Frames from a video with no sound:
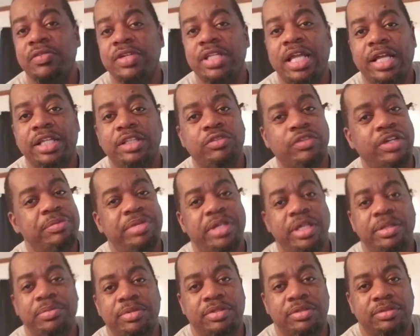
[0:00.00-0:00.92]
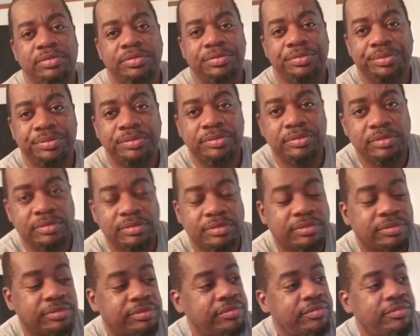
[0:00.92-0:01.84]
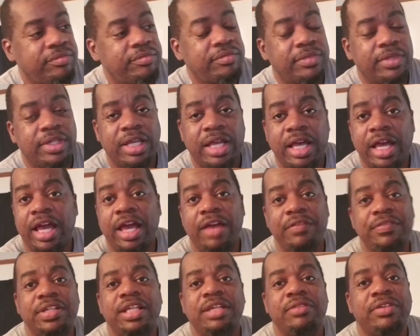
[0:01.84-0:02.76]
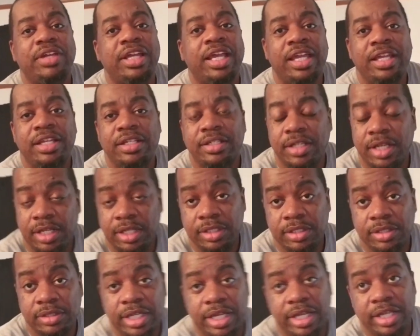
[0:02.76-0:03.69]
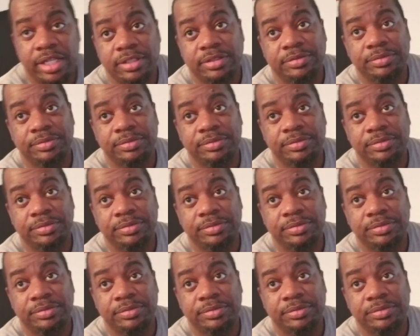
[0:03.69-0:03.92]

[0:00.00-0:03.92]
like three people. I haven't even eaten nothing yet.